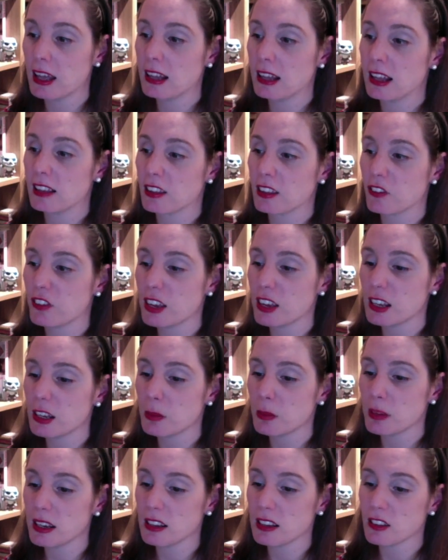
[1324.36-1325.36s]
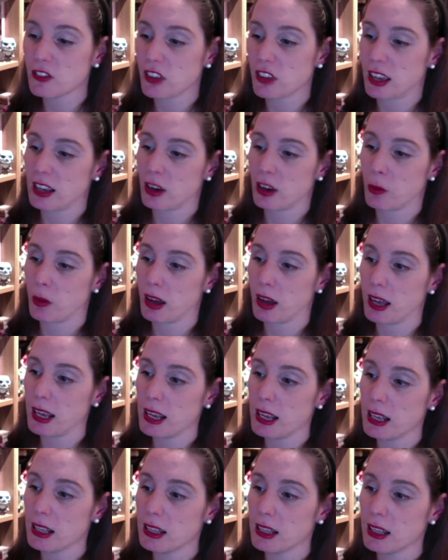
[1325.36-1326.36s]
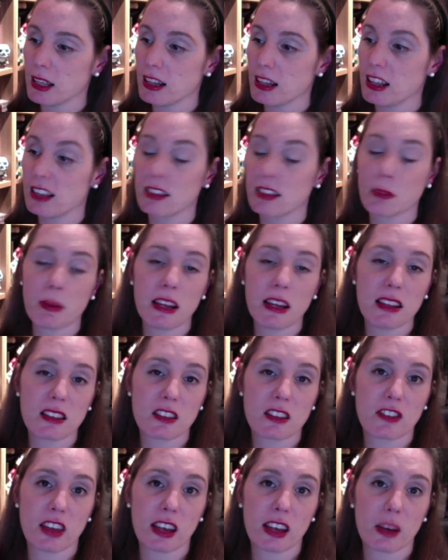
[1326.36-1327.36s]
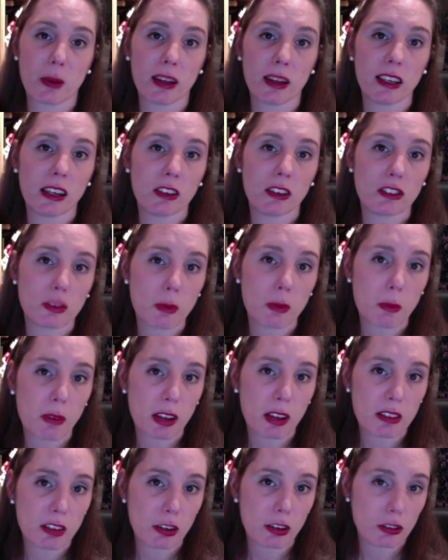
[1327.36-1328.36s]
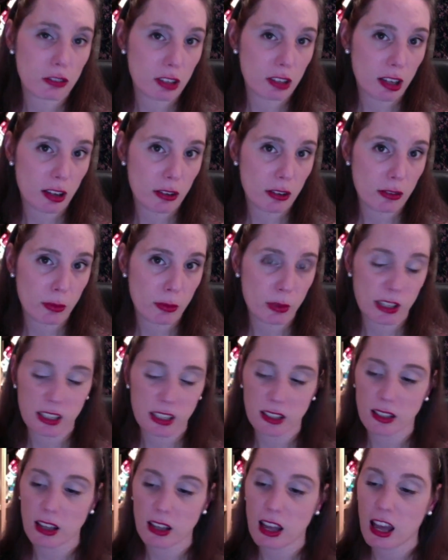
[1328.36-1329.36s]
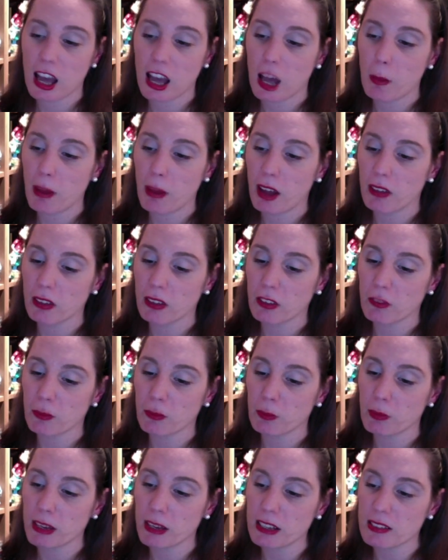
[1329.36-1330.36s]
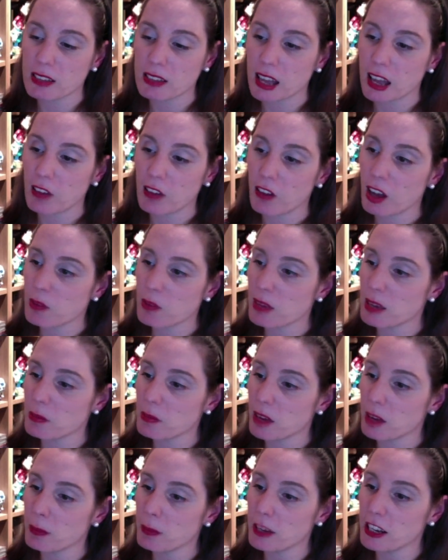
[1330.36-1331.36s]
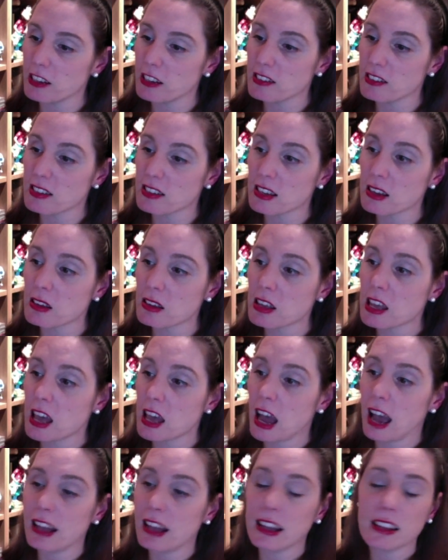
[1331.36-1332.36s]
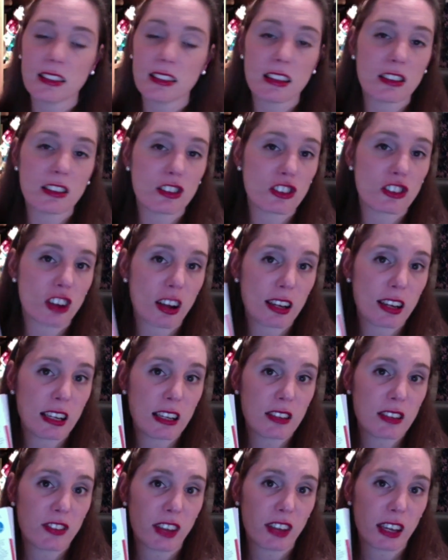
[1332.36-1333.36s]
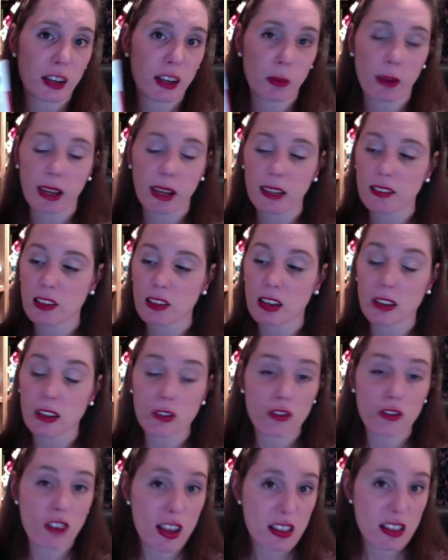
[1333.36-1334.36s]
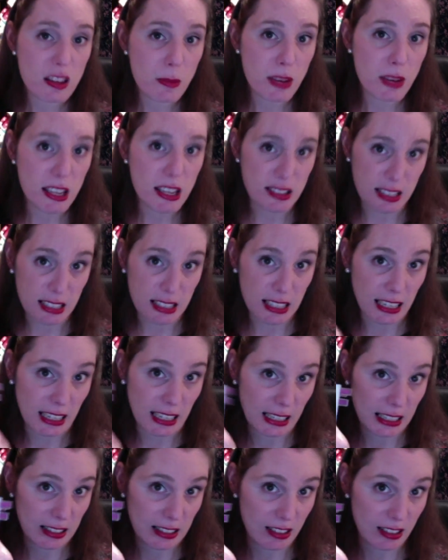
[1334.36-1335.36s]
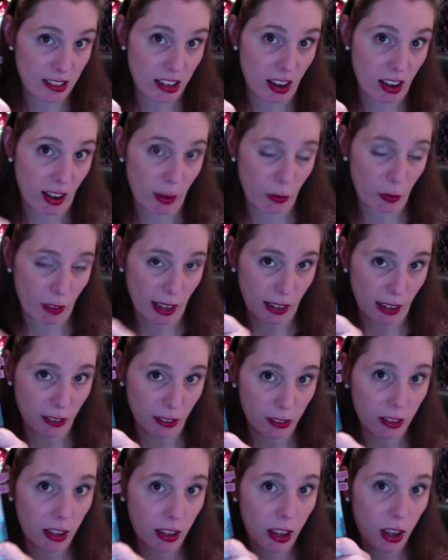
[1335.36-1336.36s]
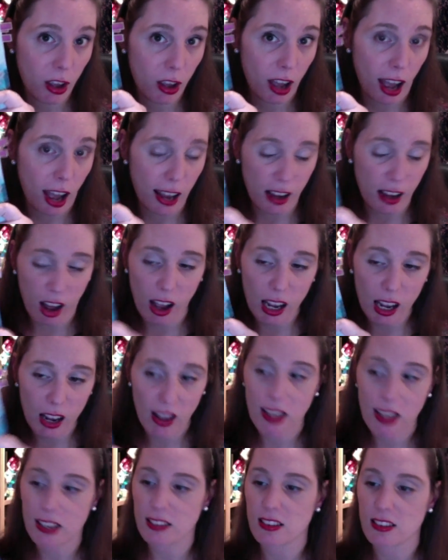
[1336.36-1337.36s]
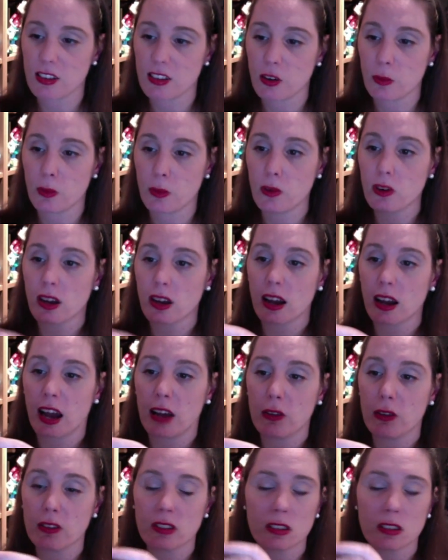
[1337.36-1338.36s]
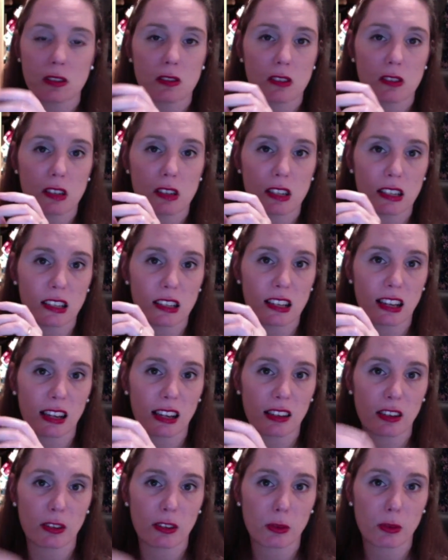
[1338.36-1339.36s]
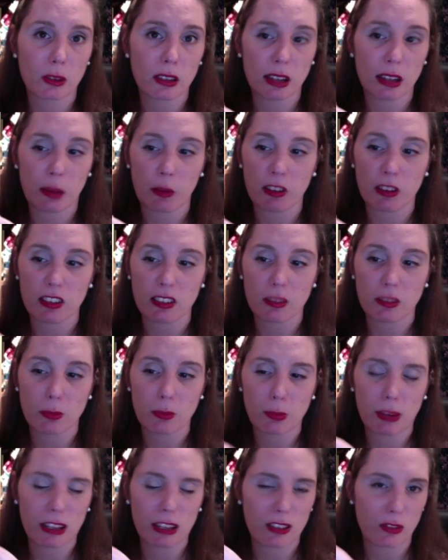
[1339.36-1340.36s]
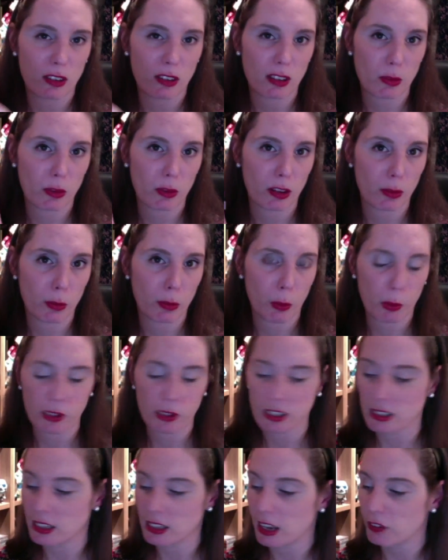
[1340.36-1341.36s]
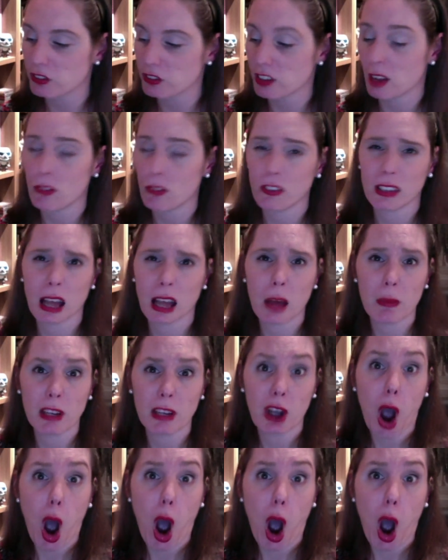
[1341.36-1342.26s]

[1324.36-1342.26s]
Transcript: There's a Vietnamese fakeaway, there's a pizza fakeaway. Now, do you remember I told you last week about the pizza, how I make my pizza? And then there's a Chinese fakeaway. So there's recipes in here this time round. And I like this little book. I also did the Nando's one, and I did Pizza Express, but we didn't have time for that because